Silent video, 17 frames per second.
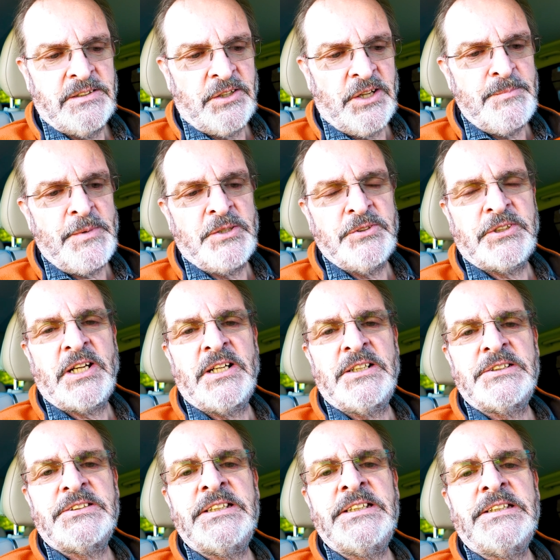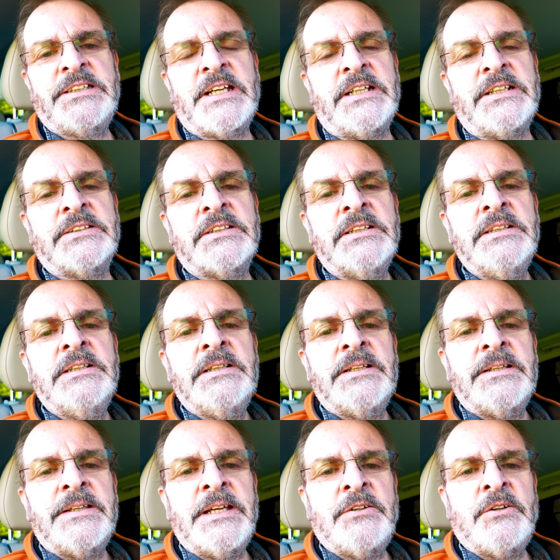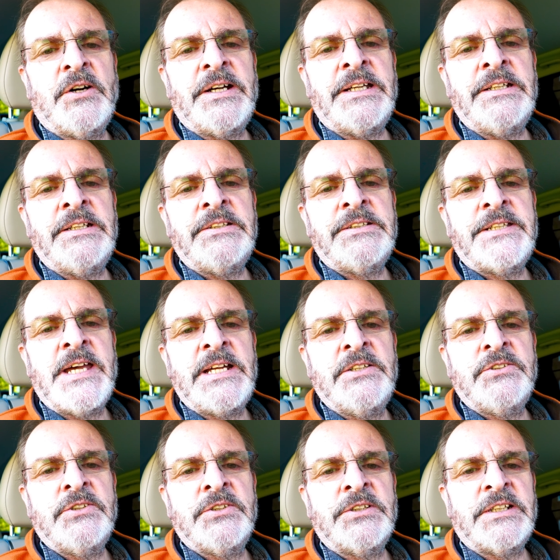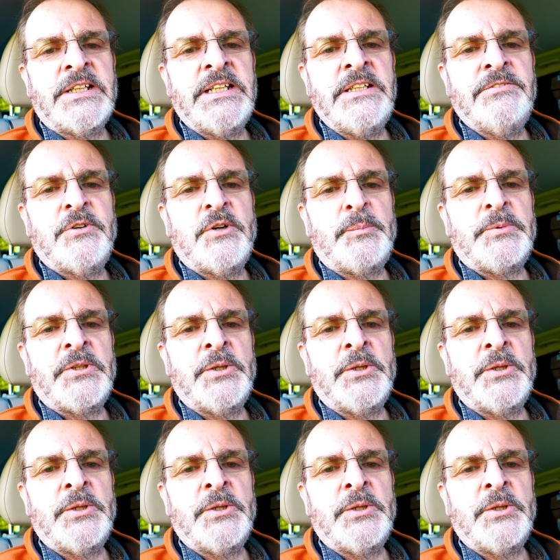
Like most cars these days, they've got an intelligent key fob.